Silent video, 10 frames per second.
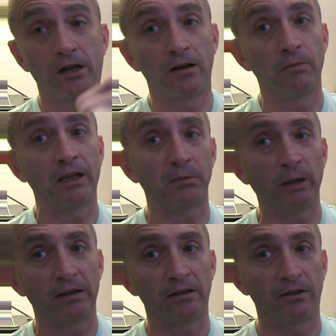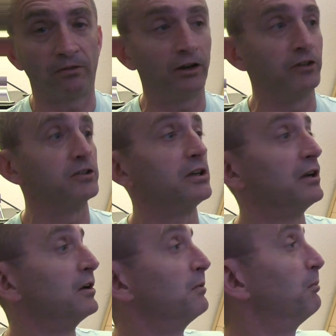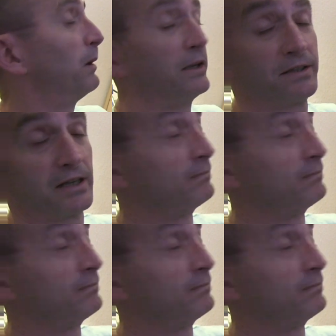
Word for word: not going to make it back to the fridge. But